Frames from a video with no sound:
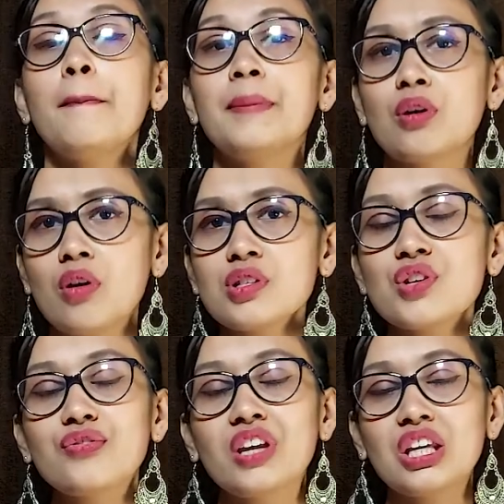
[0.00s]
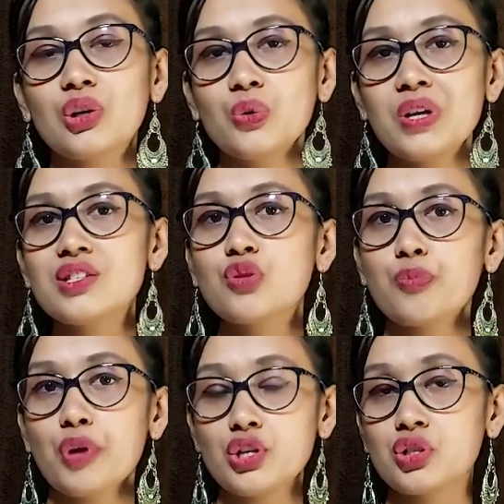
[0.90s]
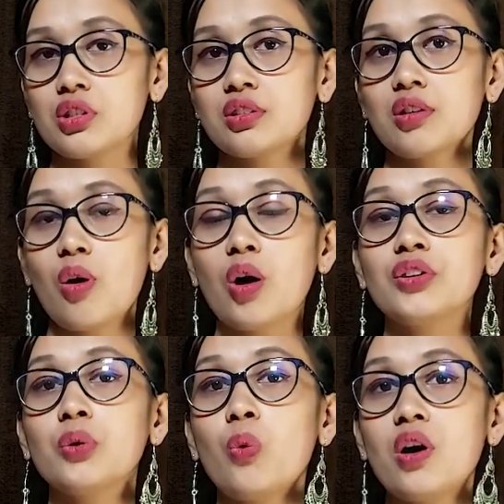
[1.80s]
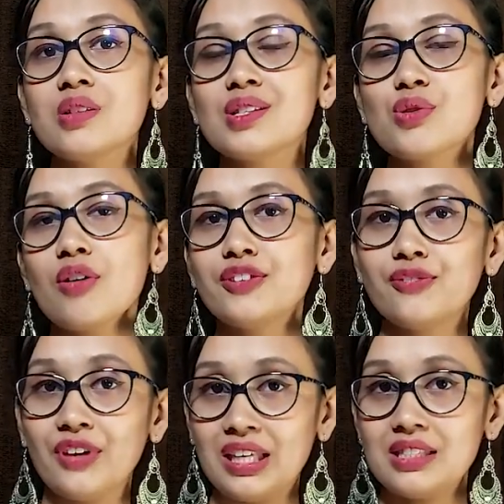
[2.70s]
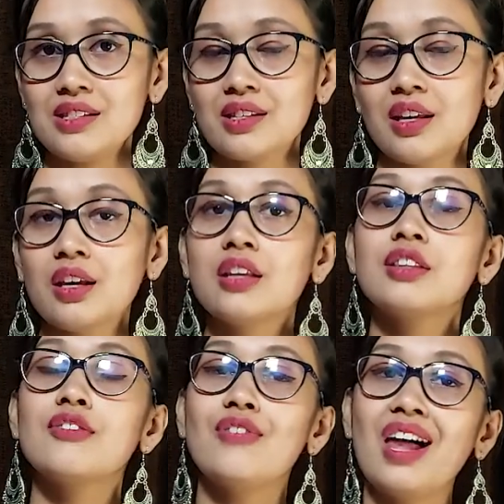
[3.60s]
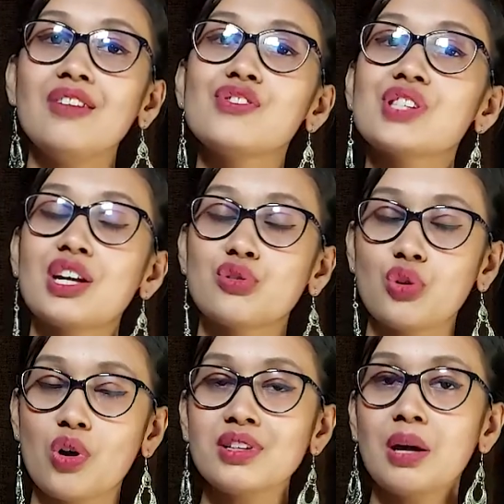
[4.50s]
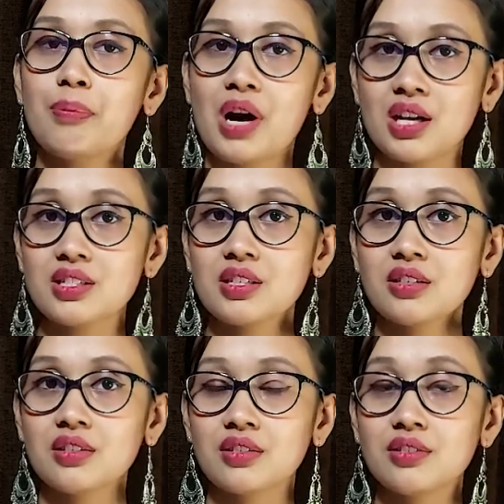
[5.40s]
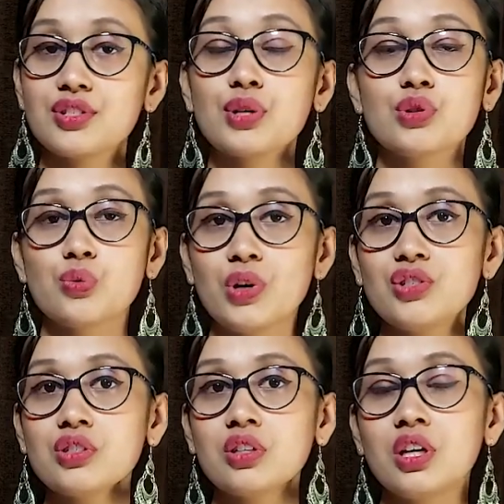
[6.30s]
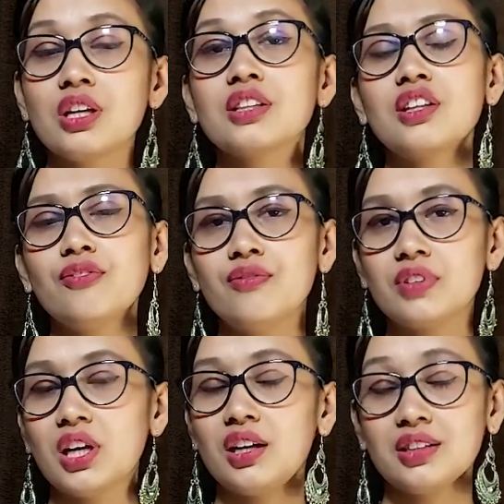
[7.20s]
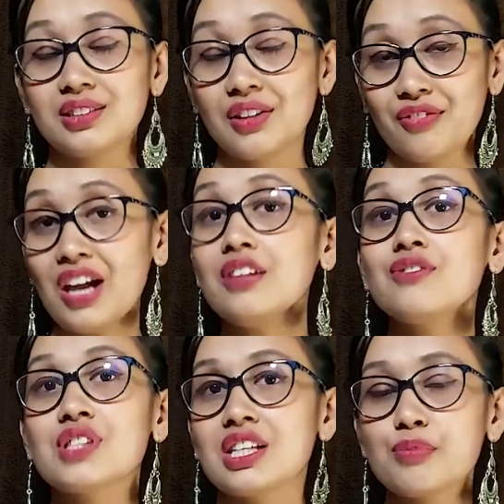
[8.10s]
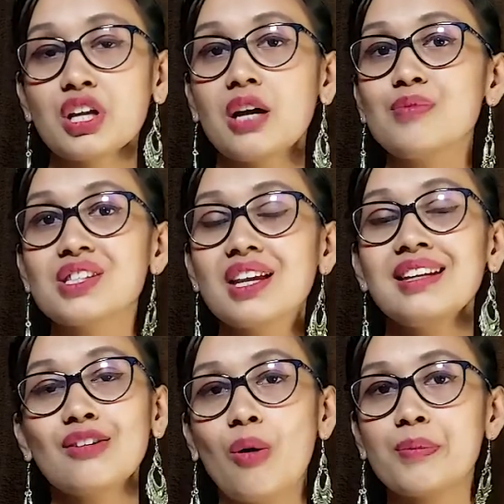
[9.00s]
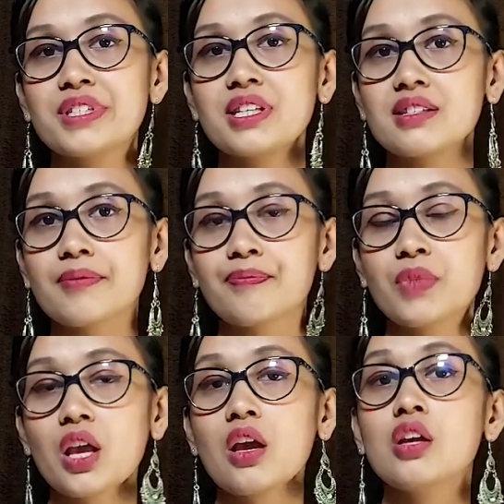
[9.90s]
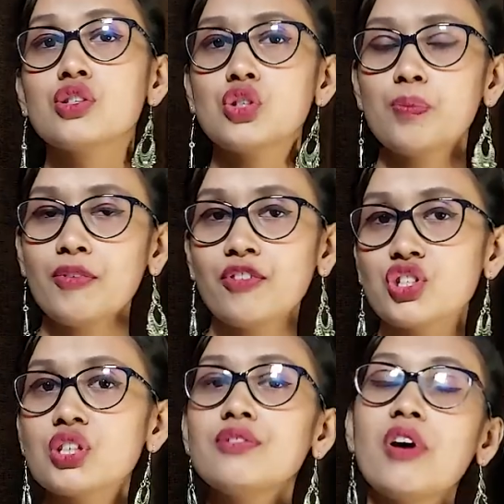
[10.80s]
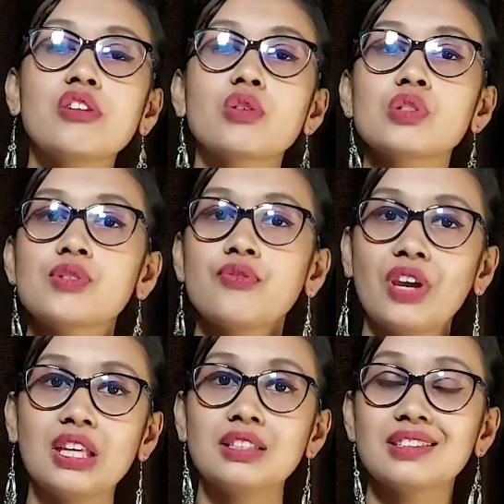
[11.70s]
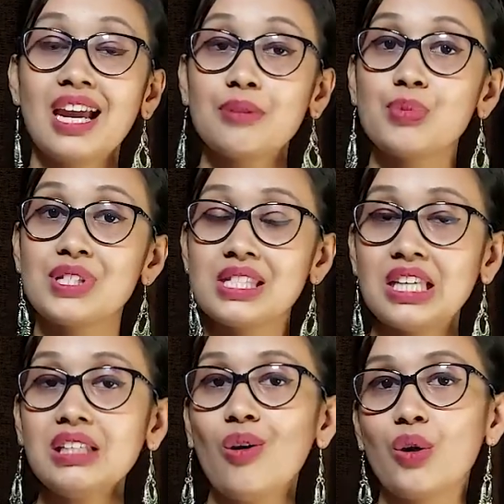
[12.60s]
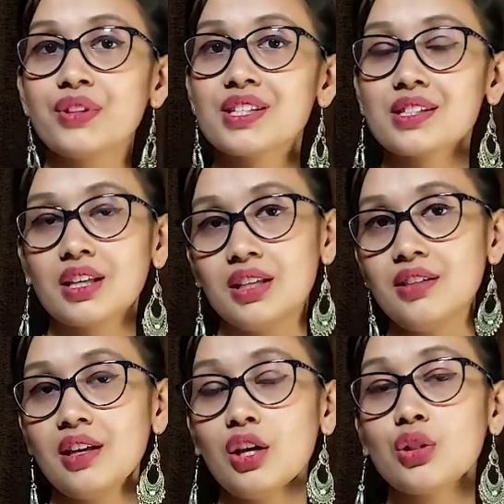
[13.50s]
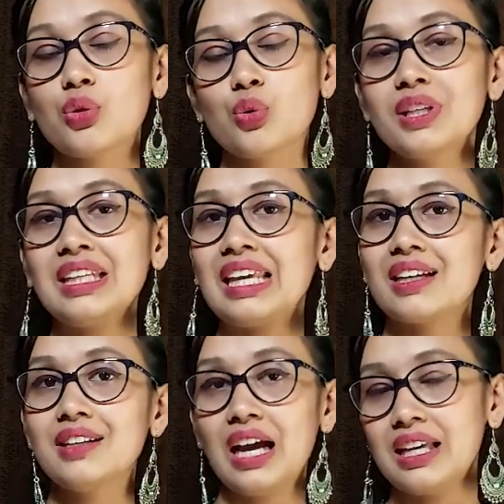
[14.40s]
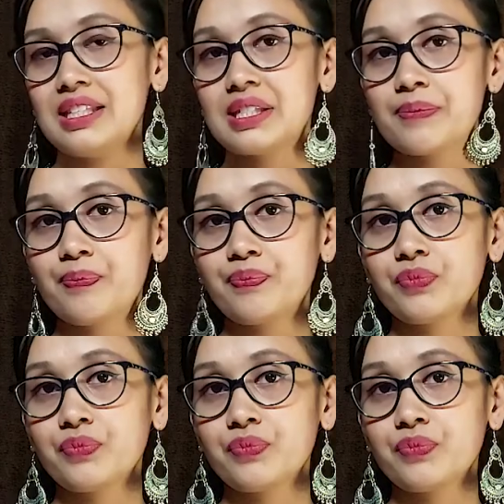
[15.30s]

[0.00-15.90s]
Because of increased pressure on the walls of the veins, the valves are drawn apart, due to which the valves it becomes incompetent. Superficial varicose vein can be seen on the skin through the naked eyes.